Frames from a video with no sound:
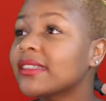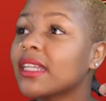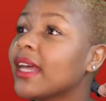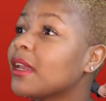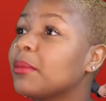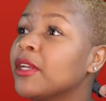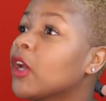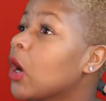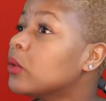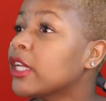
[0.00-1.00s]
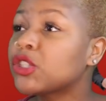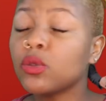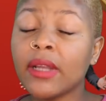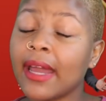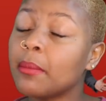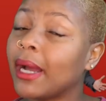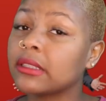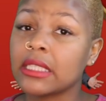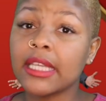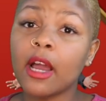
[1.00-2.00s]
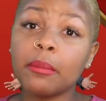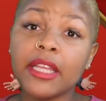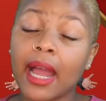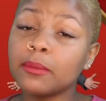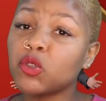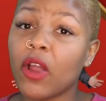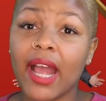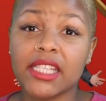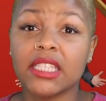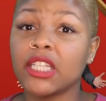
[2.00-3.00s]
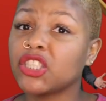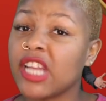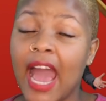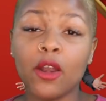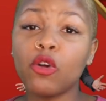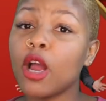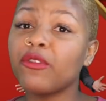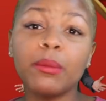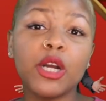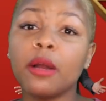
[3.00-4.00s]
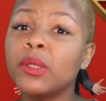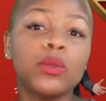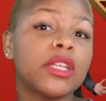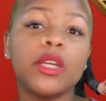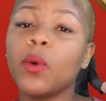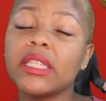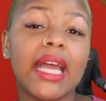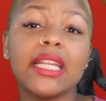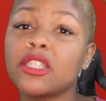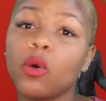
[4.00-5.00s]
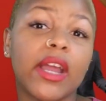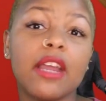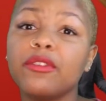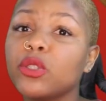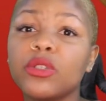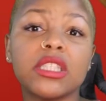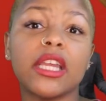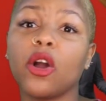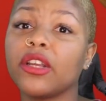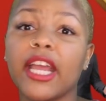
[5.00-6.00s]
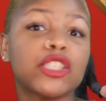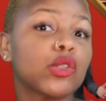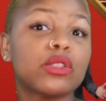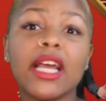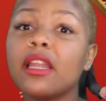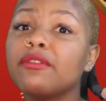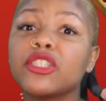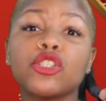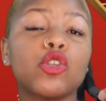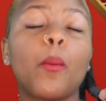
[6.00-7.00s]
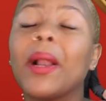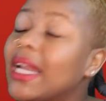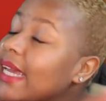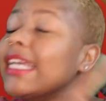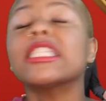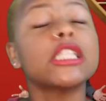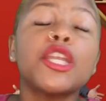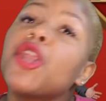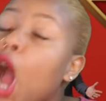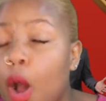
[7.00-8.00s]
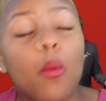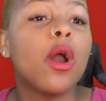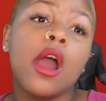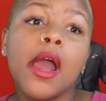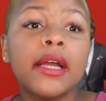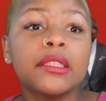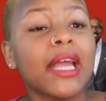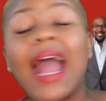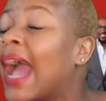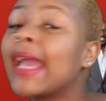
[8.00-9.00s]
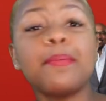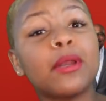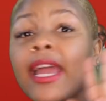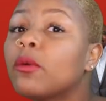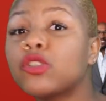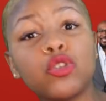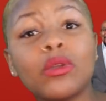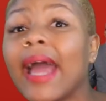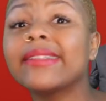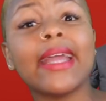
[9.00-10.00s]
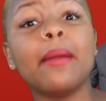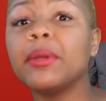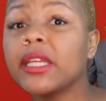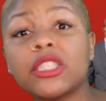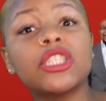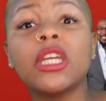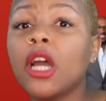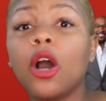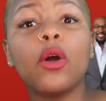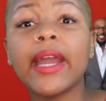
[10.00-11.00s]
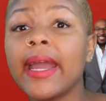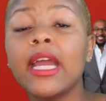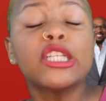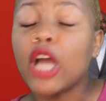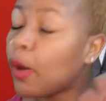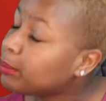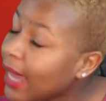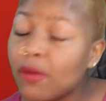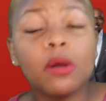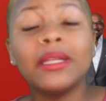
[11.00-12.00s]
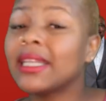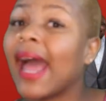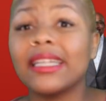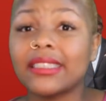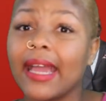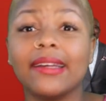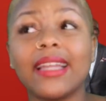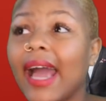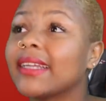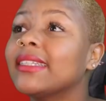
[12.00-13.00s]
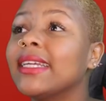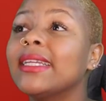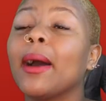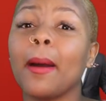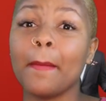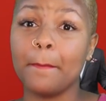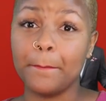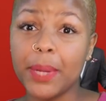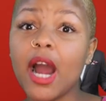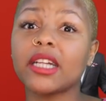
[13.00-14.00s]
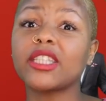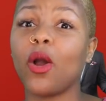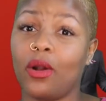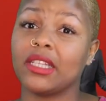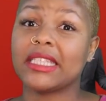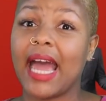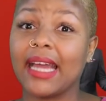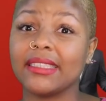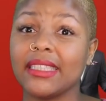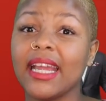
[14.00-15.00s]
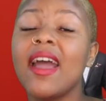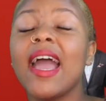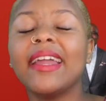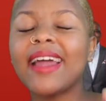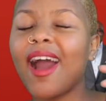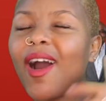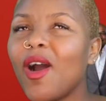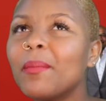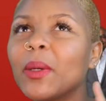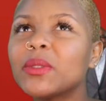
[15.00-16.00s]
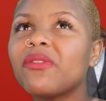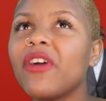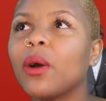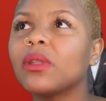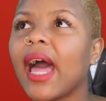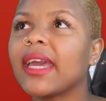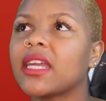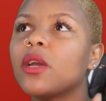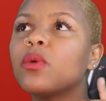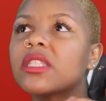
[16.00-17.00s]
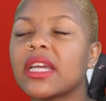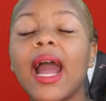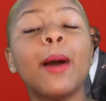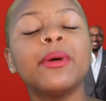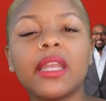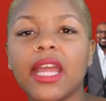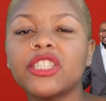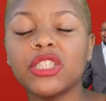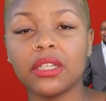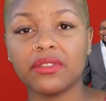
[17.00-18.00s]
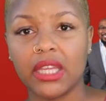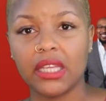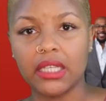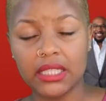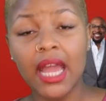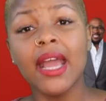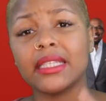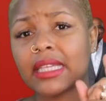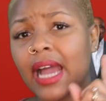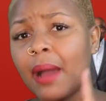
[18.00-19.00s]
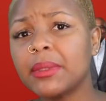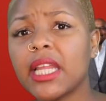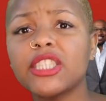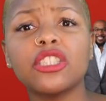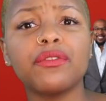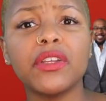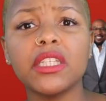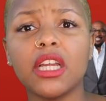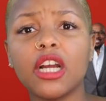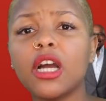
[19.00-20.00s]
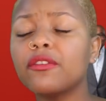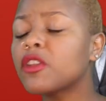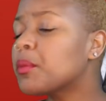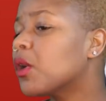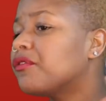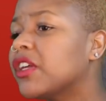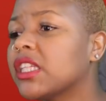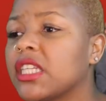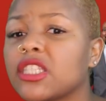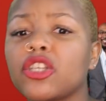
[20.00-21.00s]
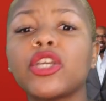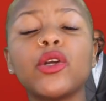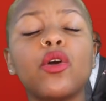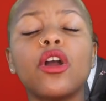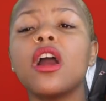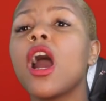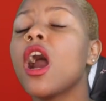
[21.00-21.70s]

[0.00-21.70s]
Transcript: had to let it be known that you're not about to tell me I'm dry snitching. I don't come from a community where that is okay for you to say on national television. So please know that I ain't playing with you like that, bitch. Okay? Don't play with me like that. Like Nina bucked on Tandy. And I almost felt like it was a combination of things. It's a combination of feeling uncomfortable or feeling insecure